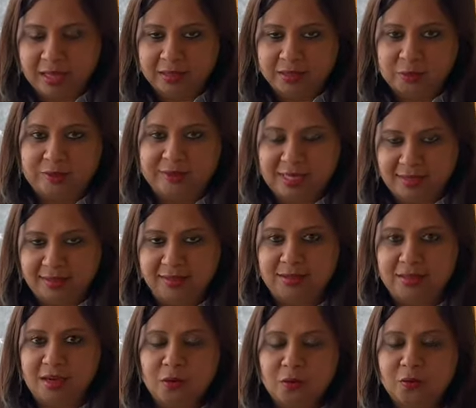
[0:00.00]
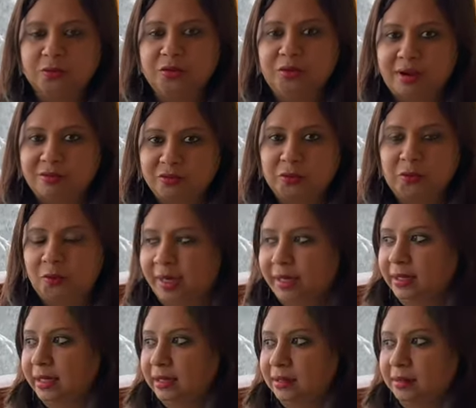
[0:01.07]
So that is how you have to look
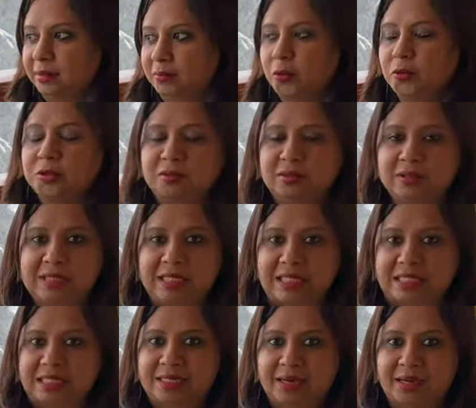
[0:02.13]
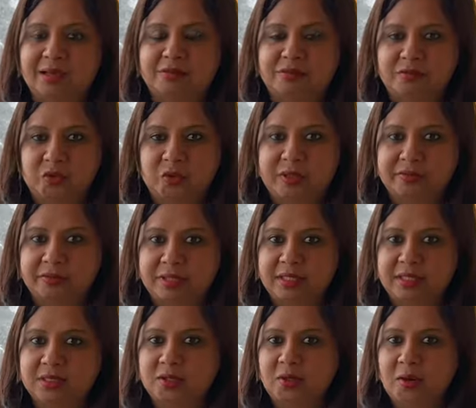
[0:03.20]
at most of the things in life. So everything
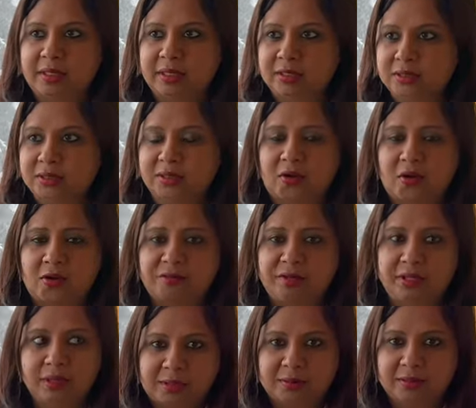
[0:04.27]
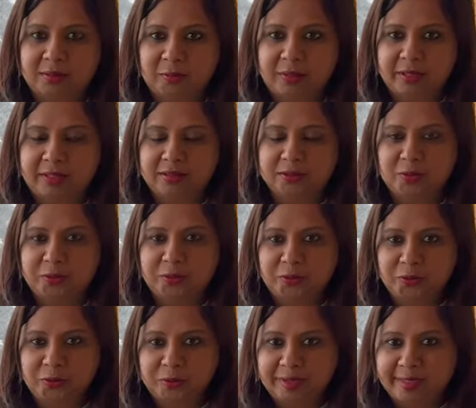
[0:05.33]
is not instant coffee. Okay, so you
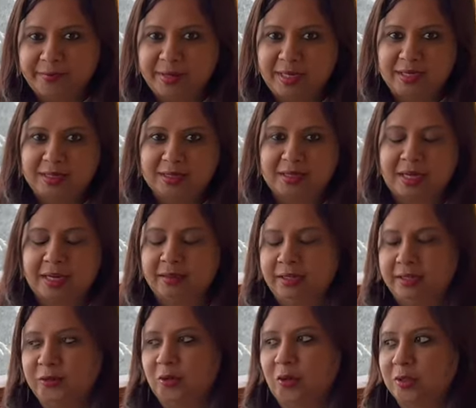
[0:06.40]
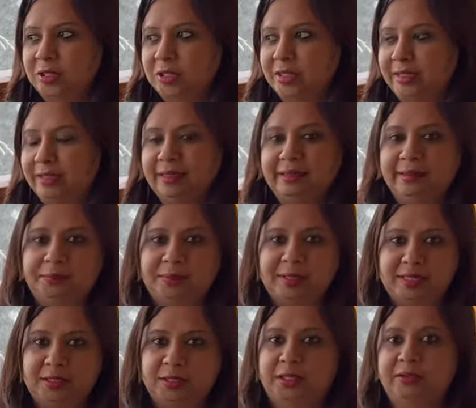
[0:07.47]
do the remedies and then you constantly
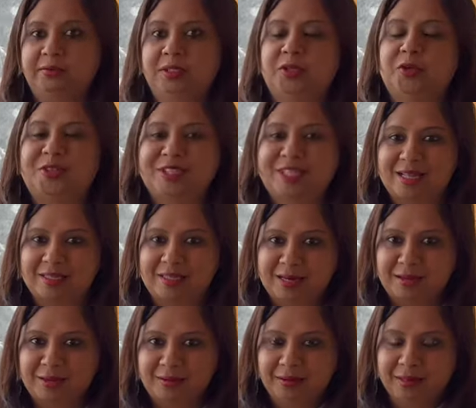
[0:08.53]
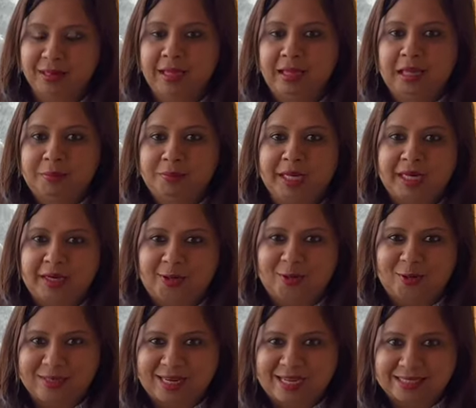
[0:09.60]
replenish it with your sadhana, make it
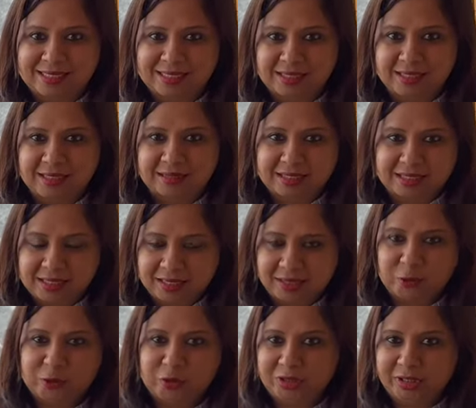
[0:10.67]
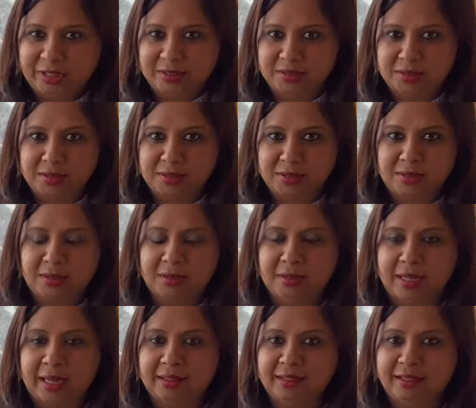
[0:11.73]
long lasting, see those changes,
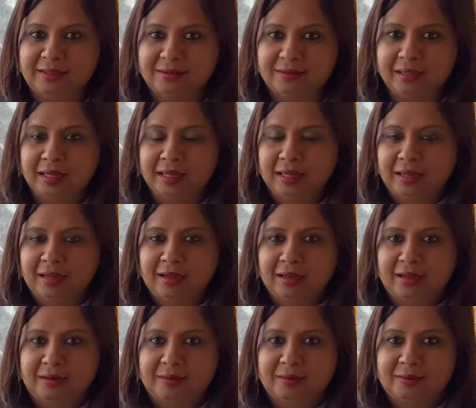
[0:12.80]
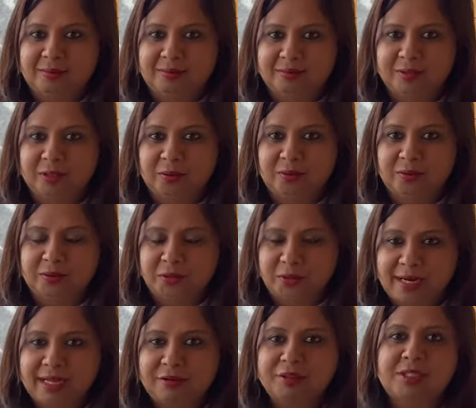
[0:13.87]
and then you know, your
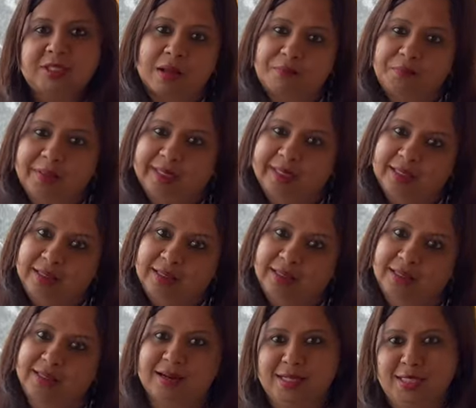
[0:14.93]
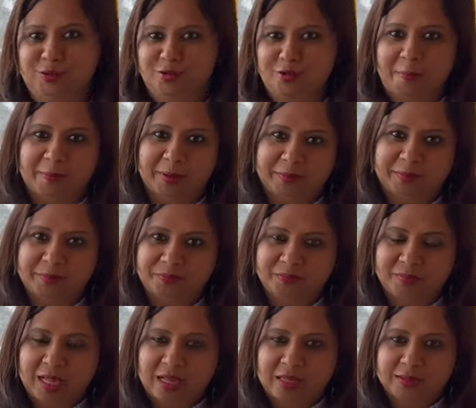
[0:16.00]
life is completely transformed.
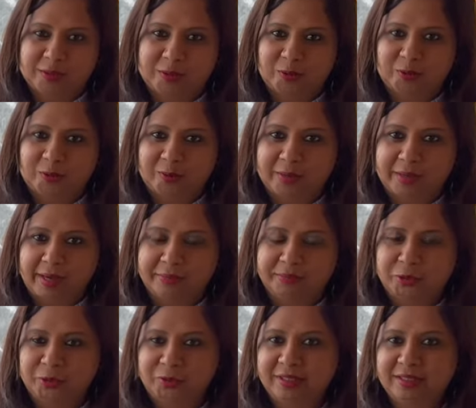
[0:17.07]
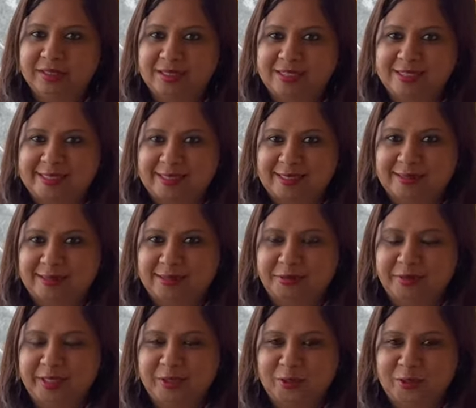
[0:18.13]
So I'm shooting this
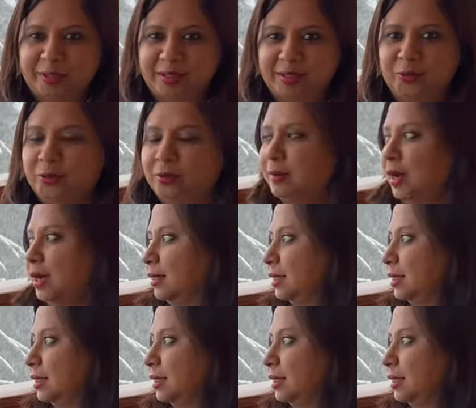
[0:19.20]
video in Gulmarg.